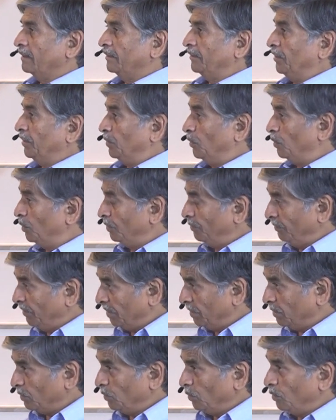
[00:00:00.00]
They don't
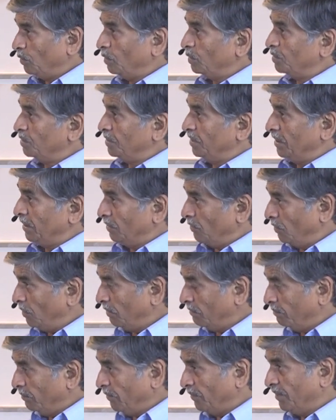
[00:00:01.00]
wear clothes, they are
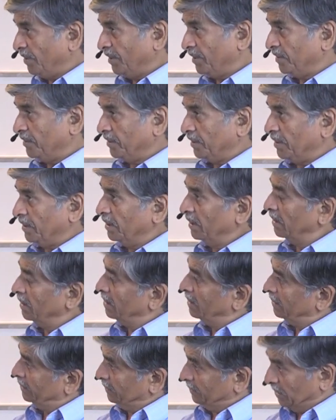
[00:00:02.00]
not protected,
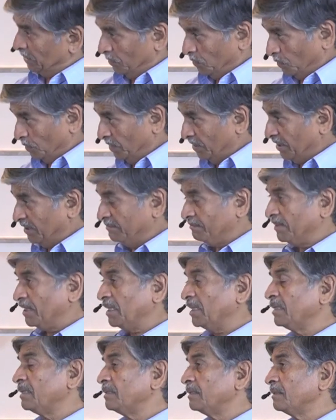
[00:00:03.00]
they don't take
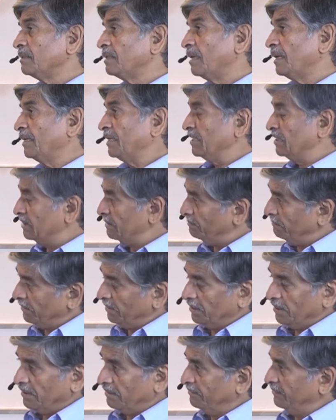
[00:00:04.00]
bath, and in
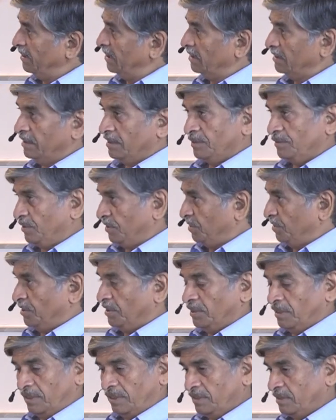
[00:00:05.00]
spite of their
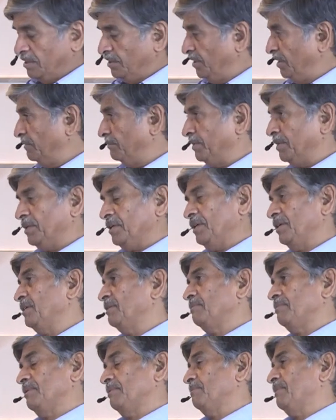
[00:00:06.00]
skin doesn't emit
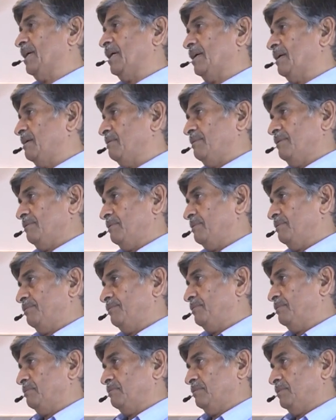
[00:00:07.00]
any bad
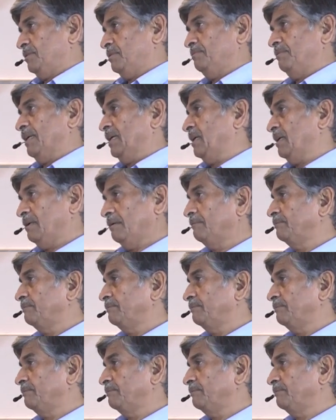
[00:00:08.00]
smell.